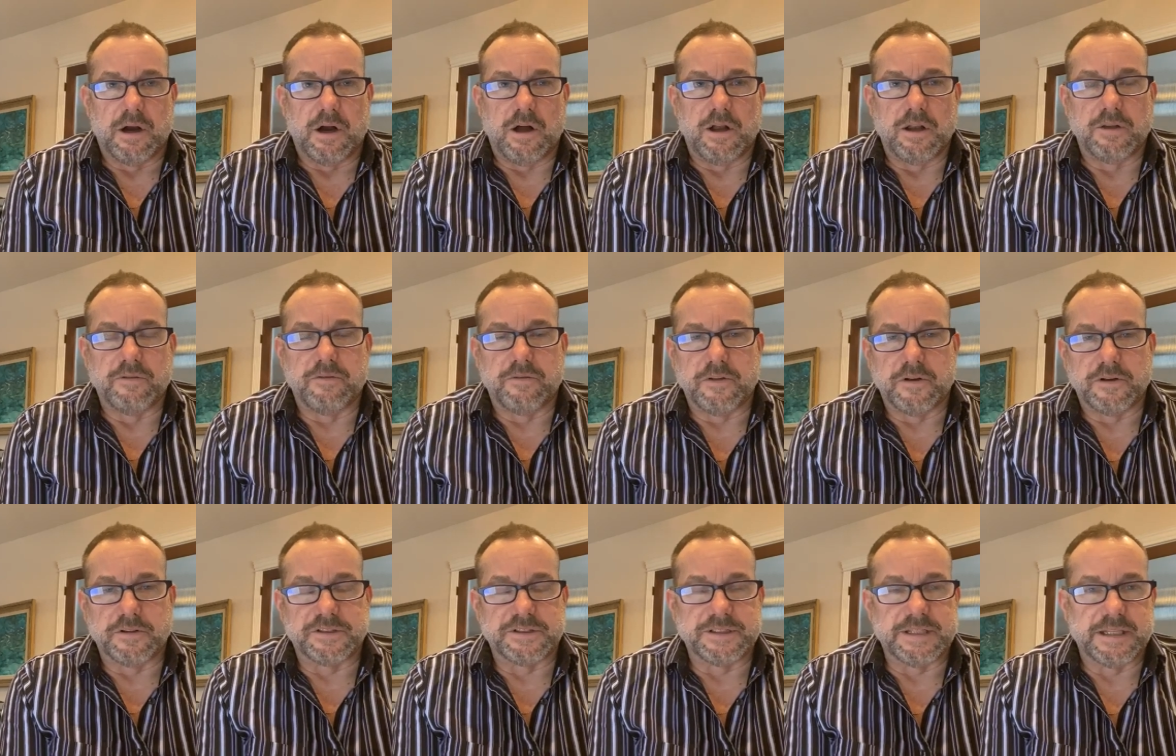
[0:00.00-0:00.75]
all of
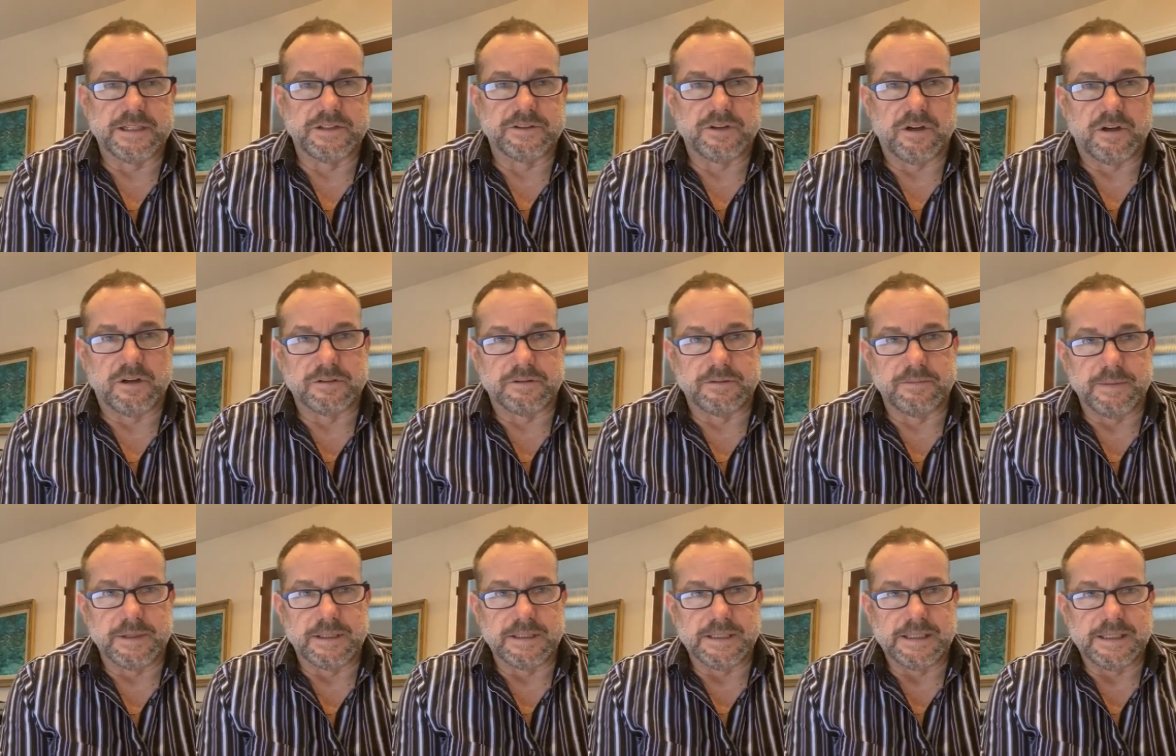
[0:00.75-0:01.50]
those things
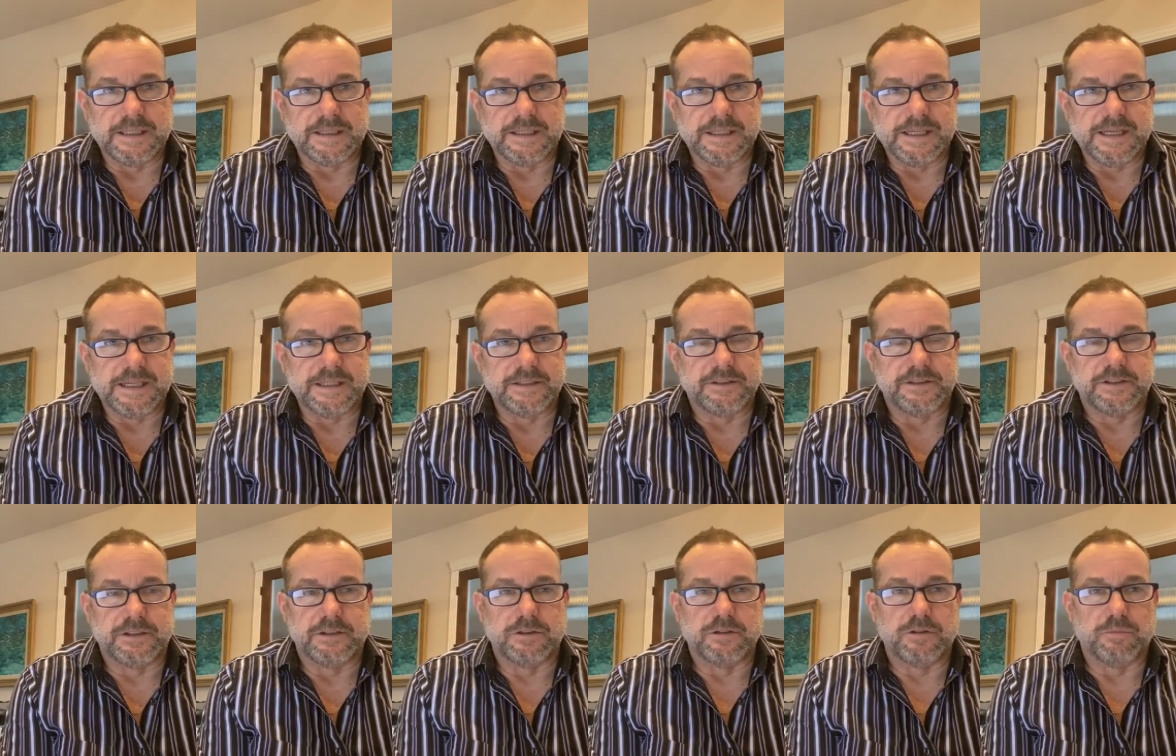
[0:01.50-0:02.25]
ultimately
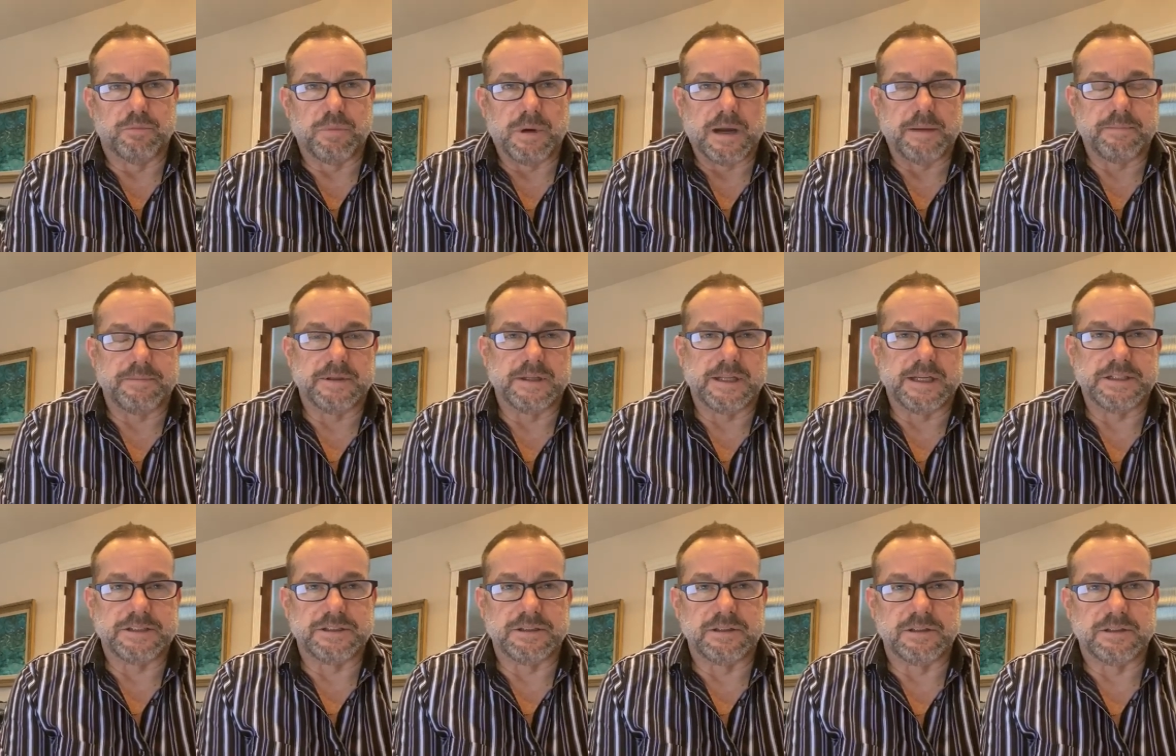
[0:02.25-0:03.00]
lead to
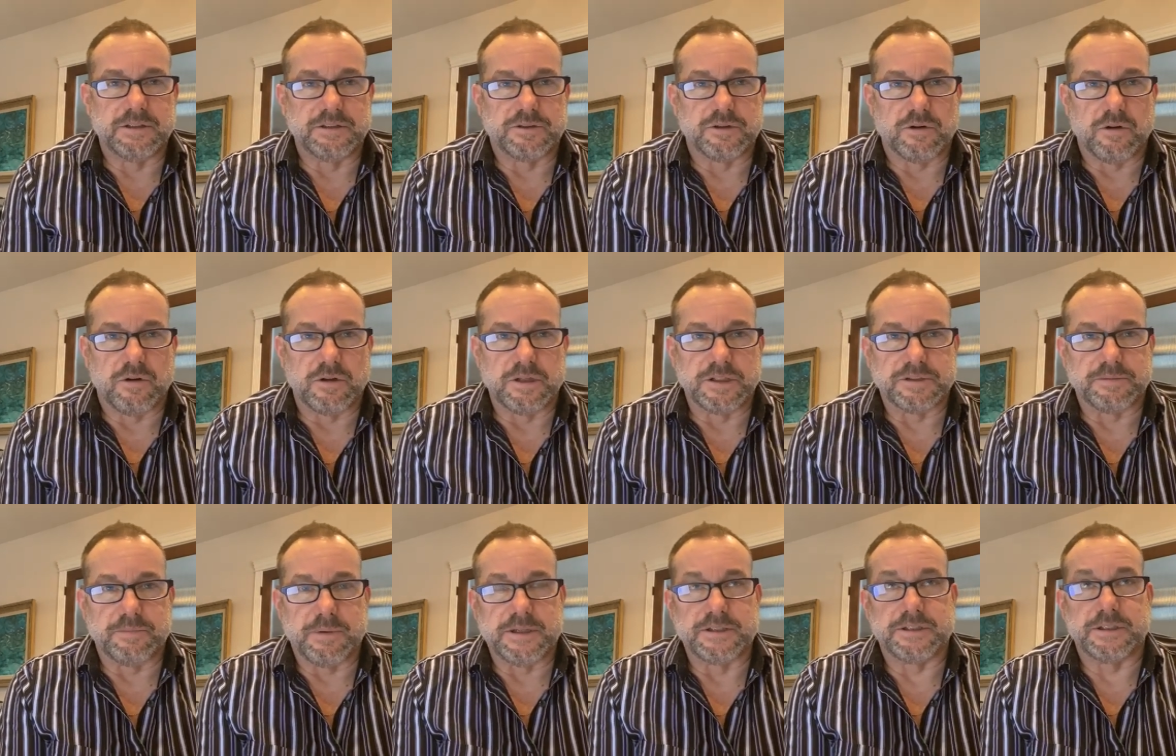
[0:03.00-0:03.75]
population control,
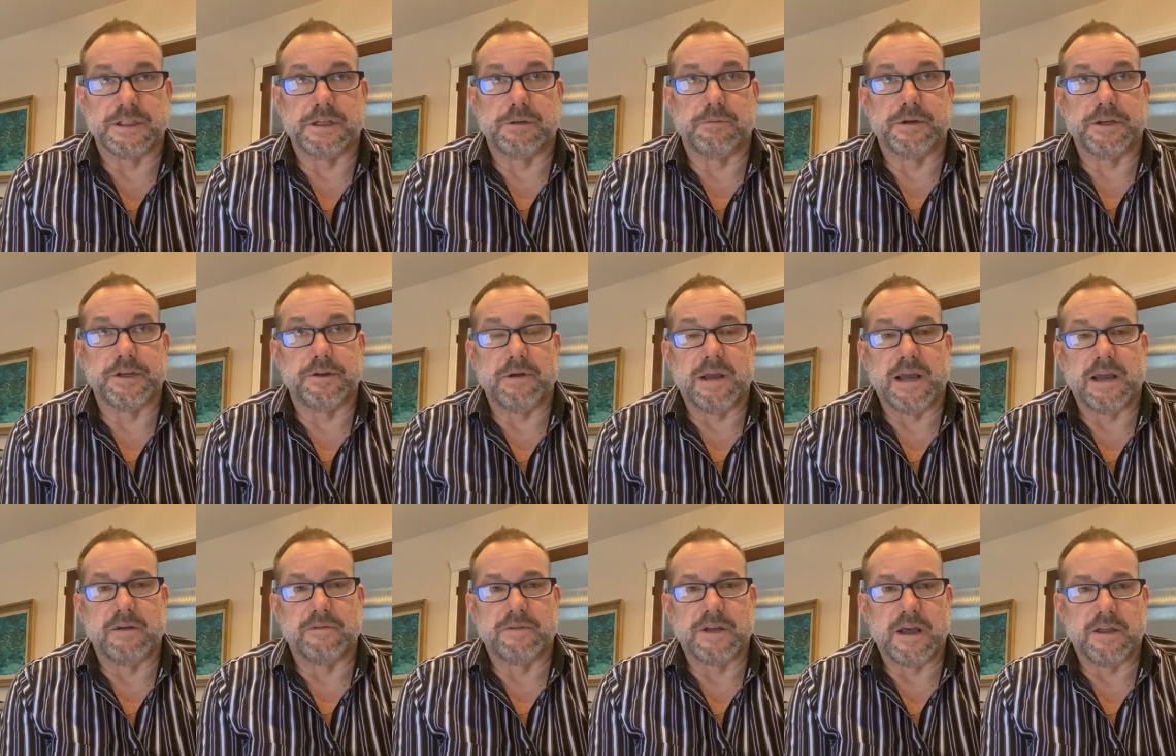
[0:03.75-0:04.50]
especially when you
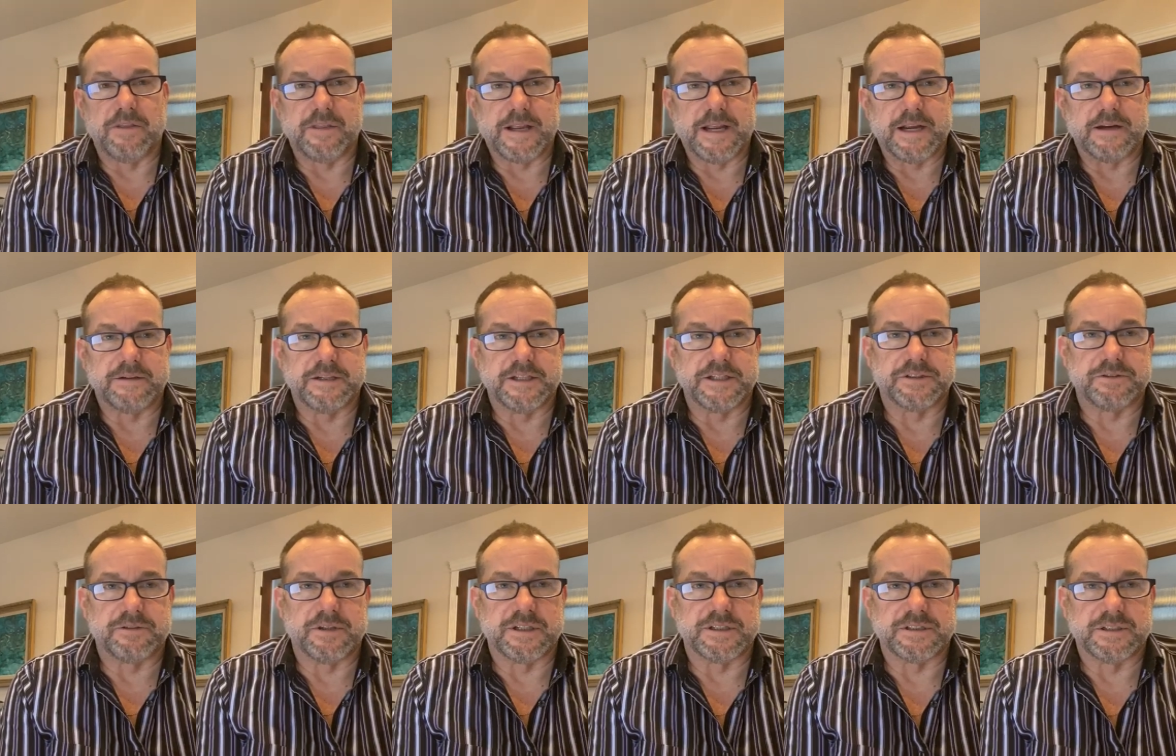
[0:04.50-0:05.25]
have healthcare
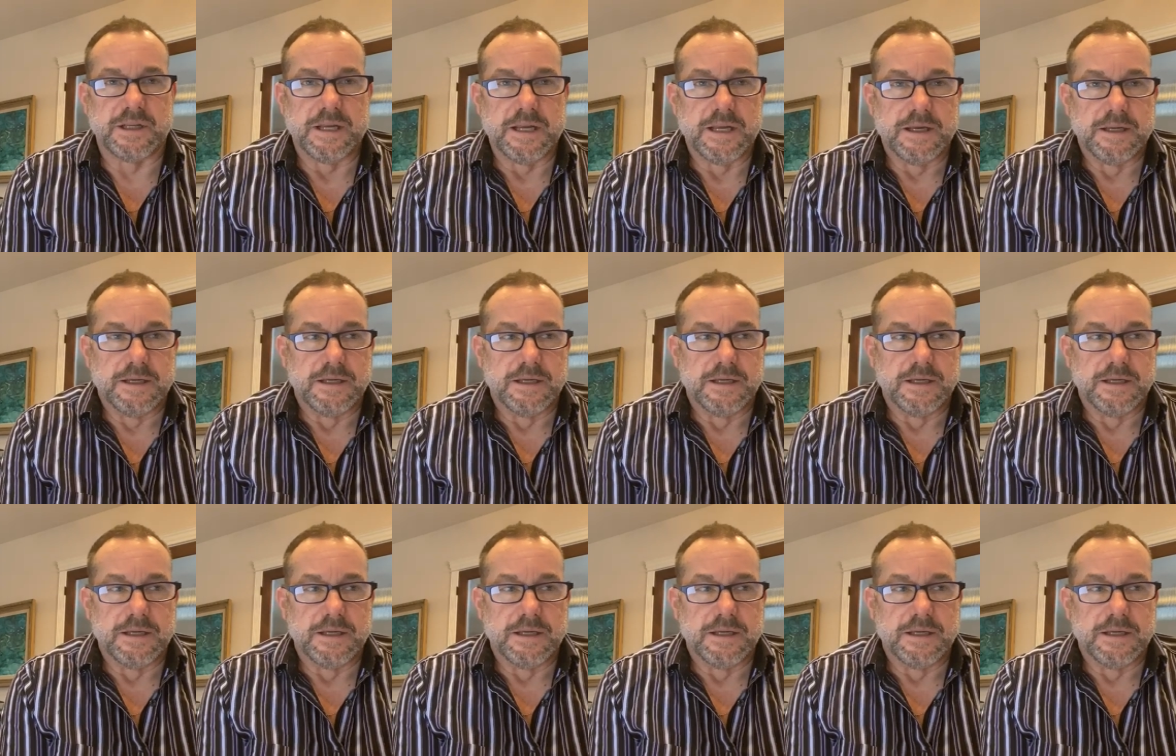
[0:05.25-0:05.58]
districts